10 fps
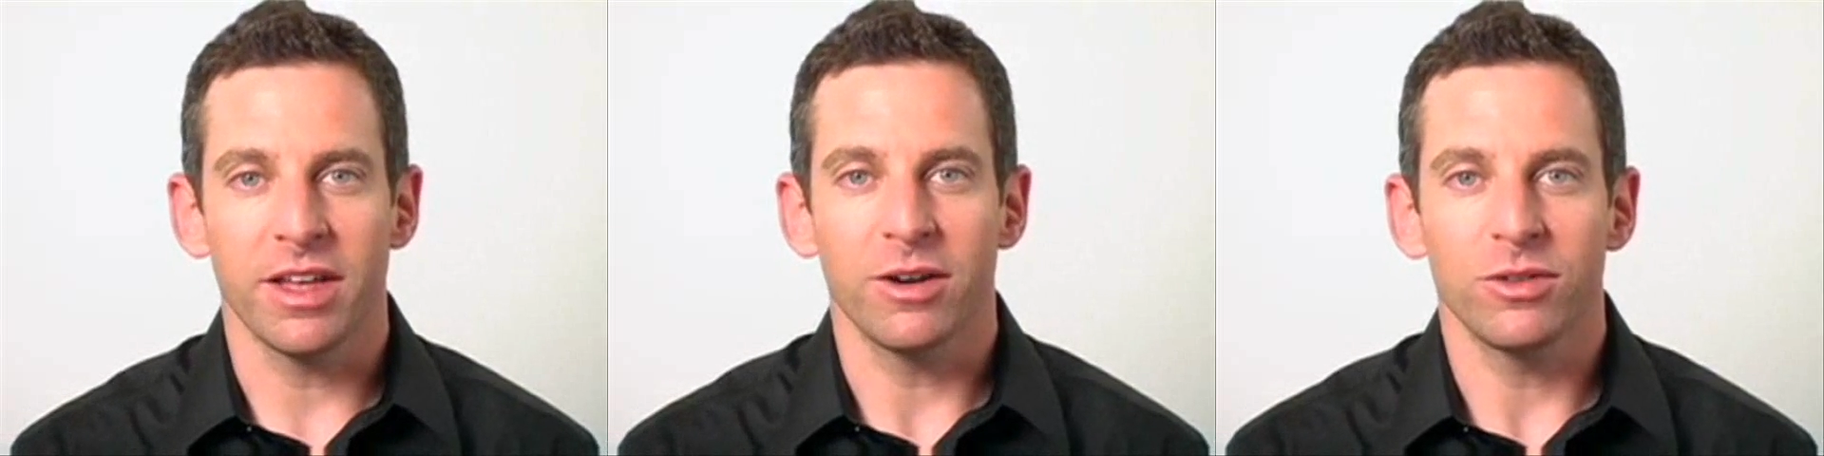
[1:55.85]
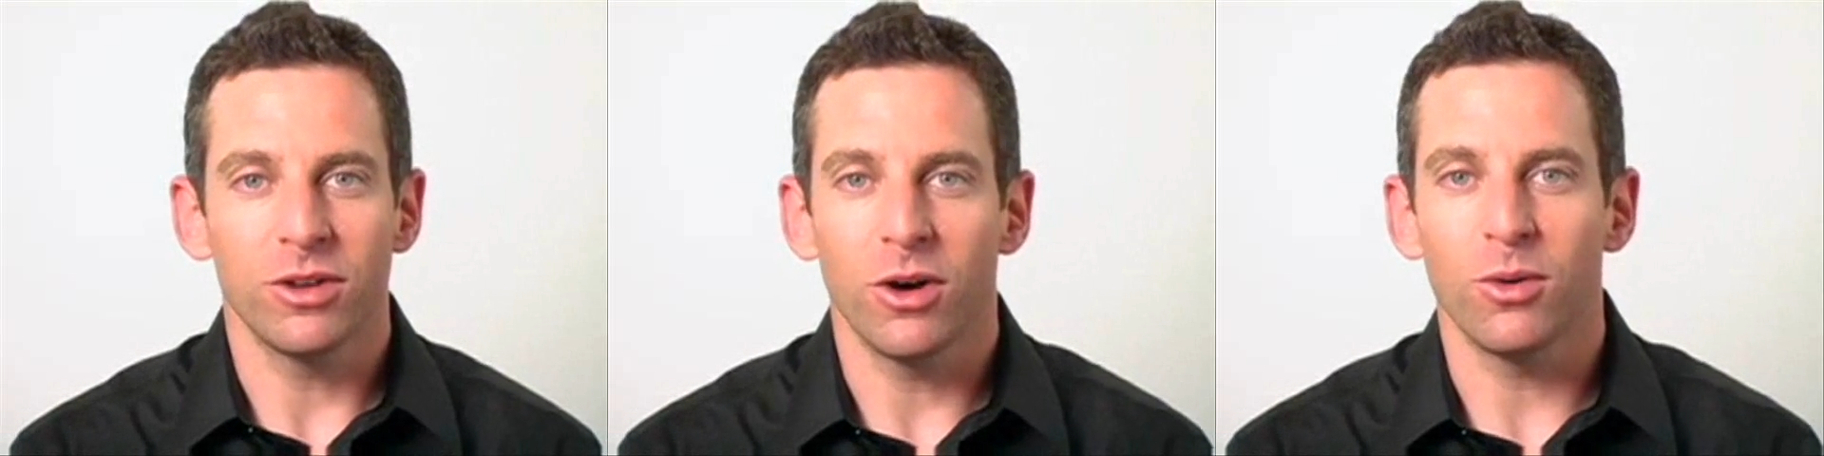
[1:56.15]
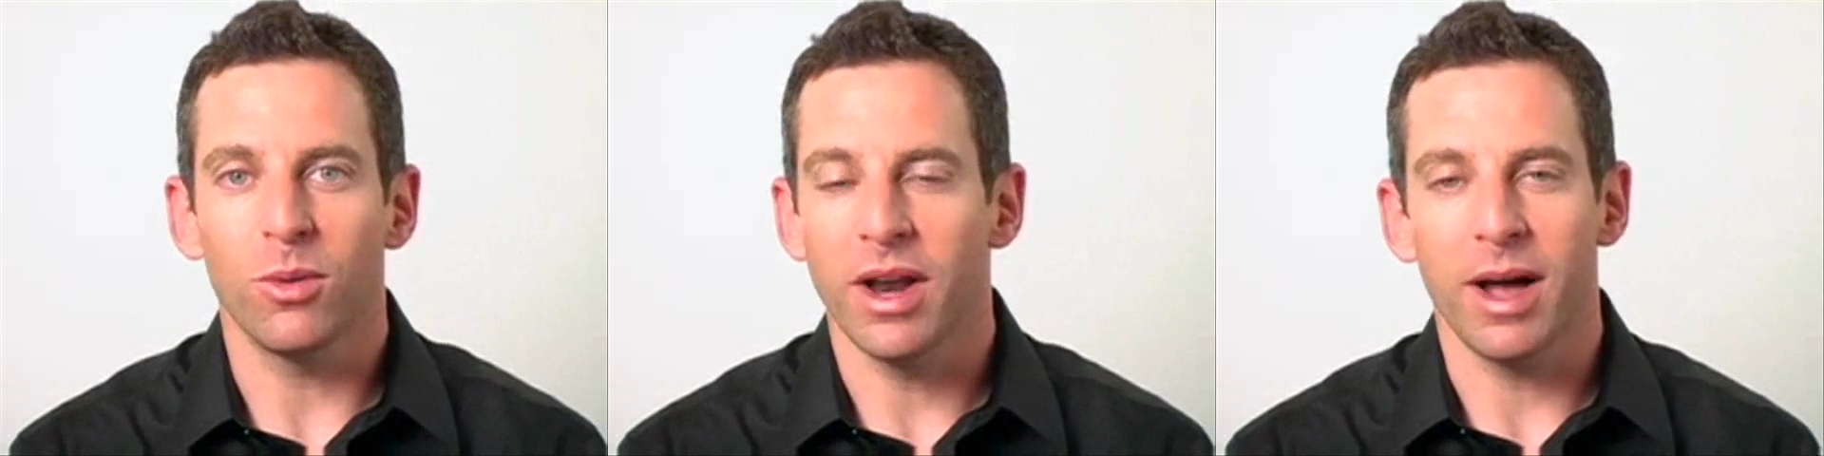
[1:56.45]
I don't
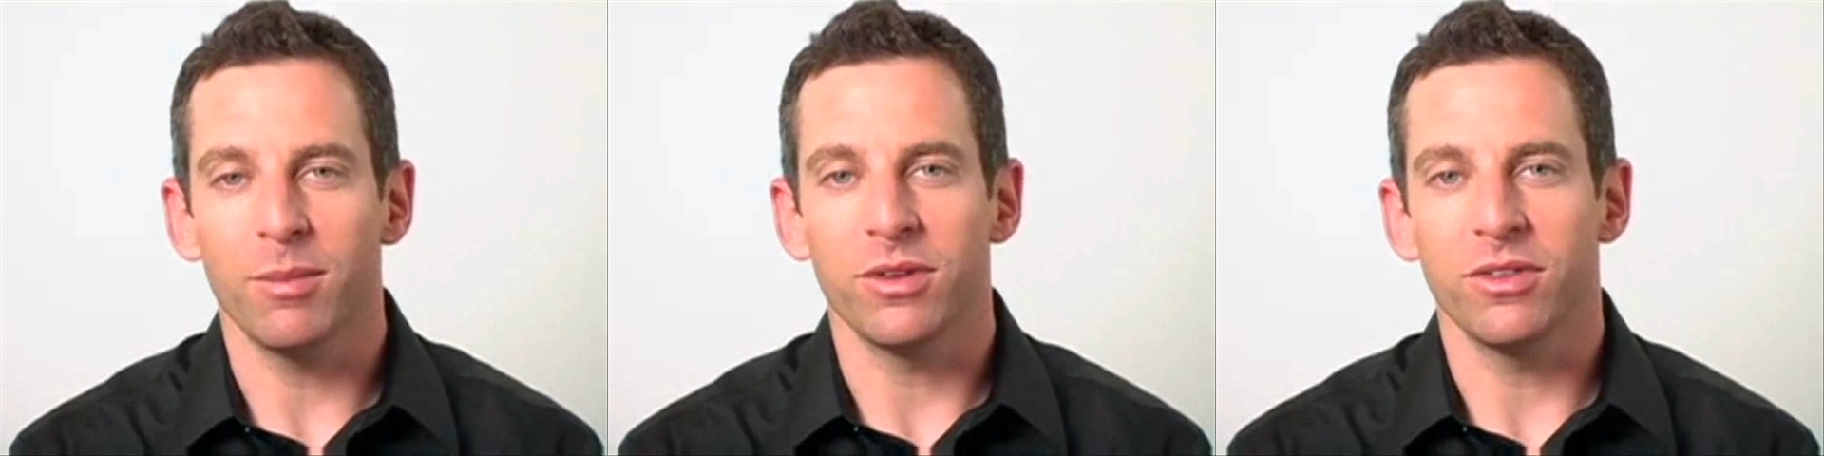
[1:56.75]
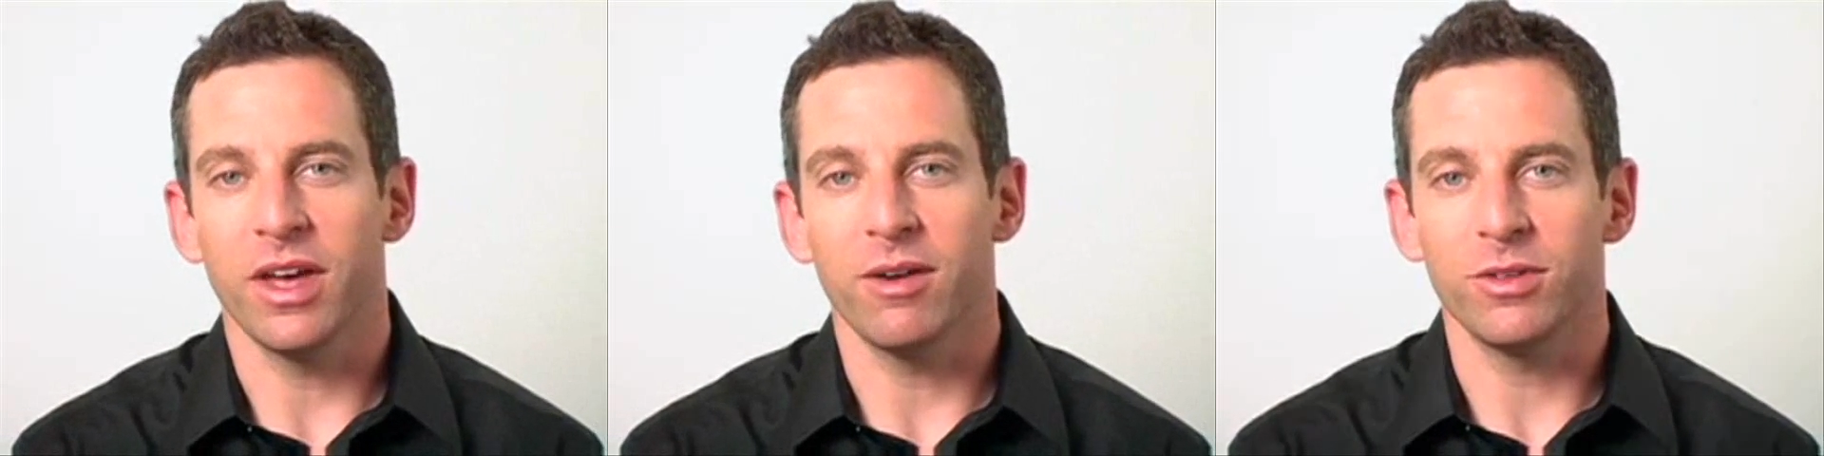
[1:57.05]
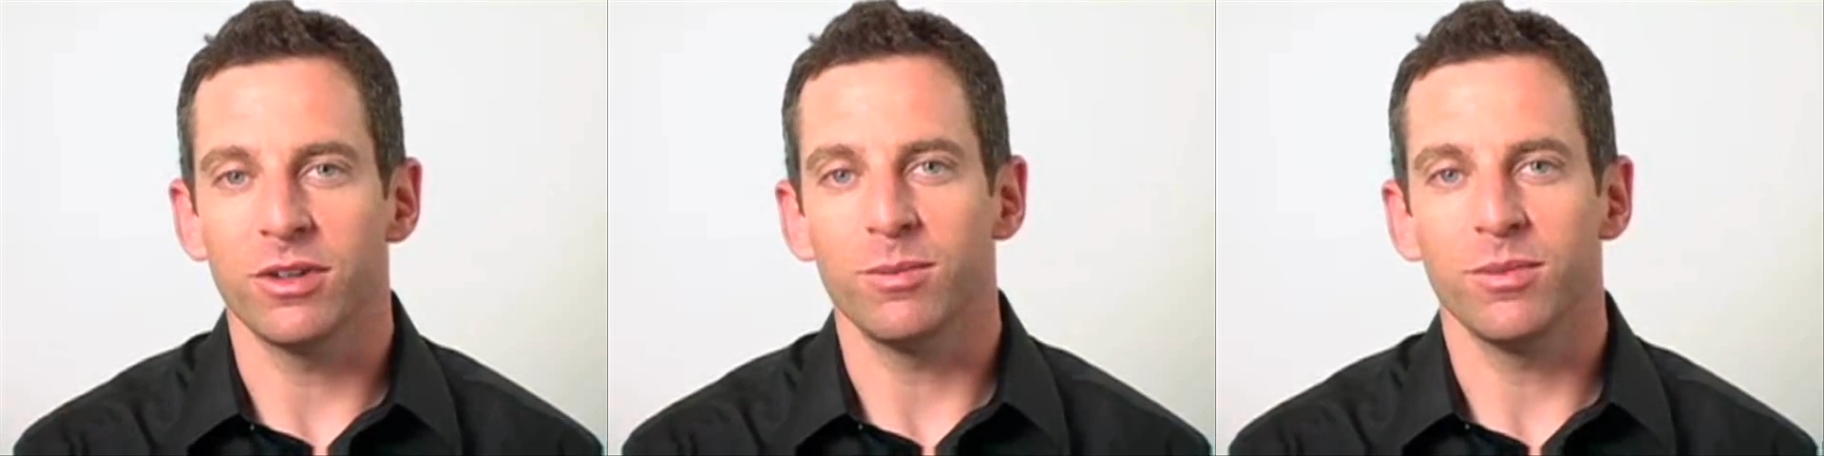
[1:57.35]
know what happens
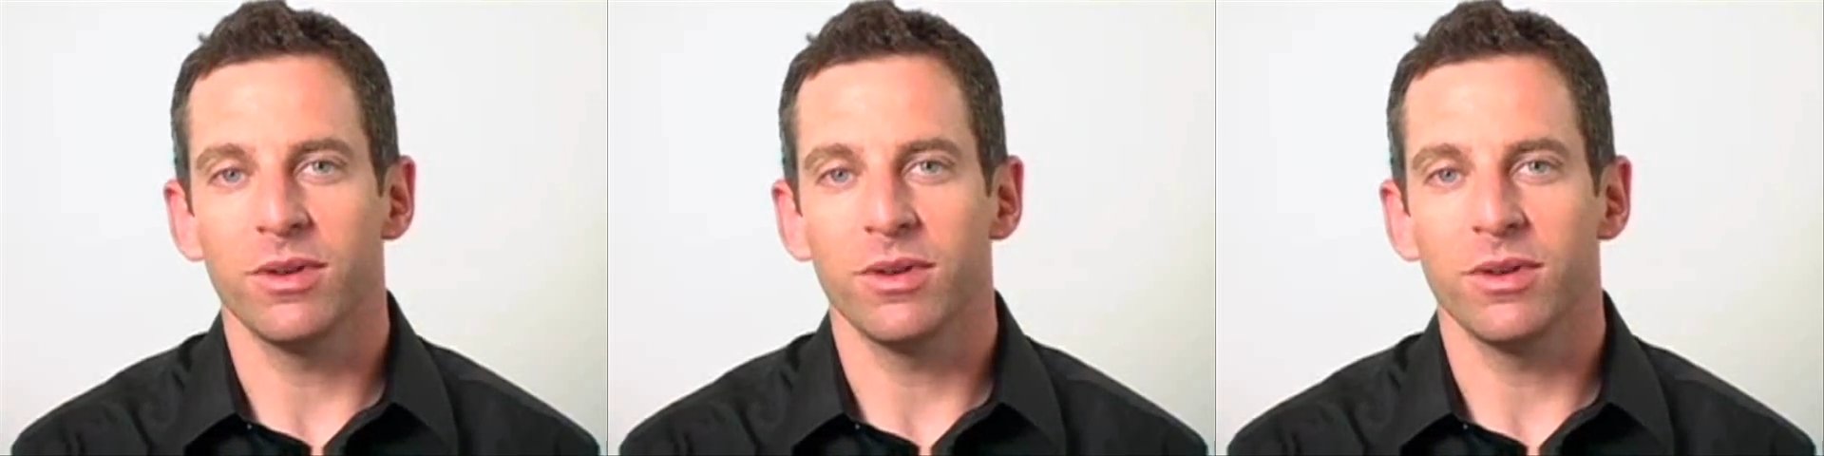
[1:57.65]
after